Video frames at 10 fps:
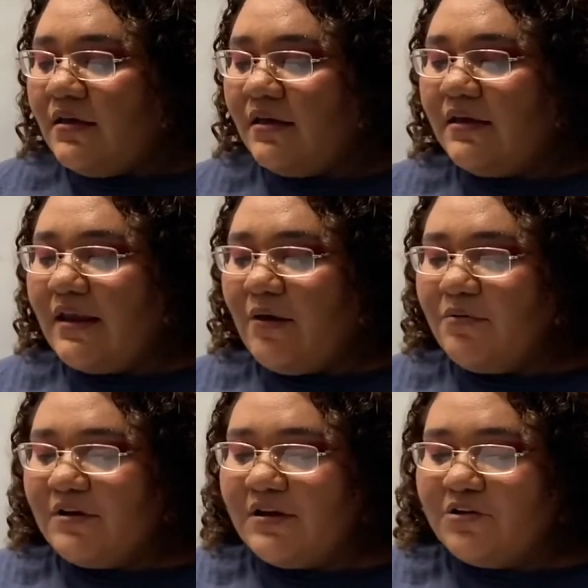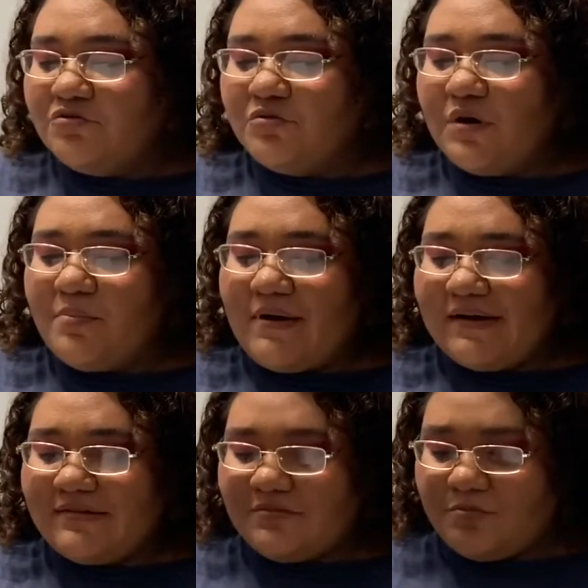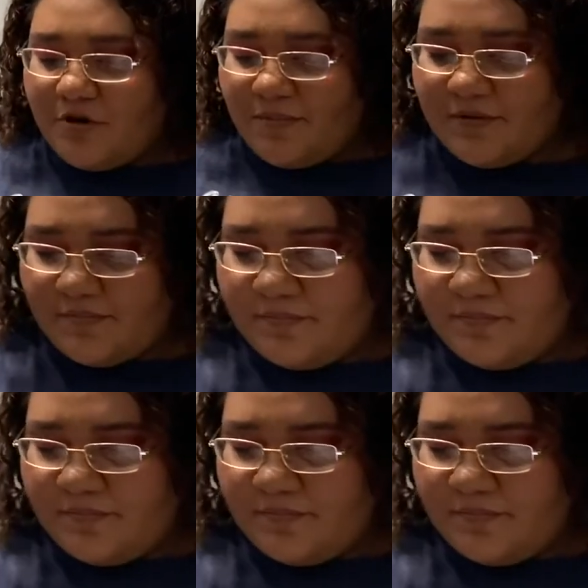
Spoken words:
Now we're going to do a practice problem.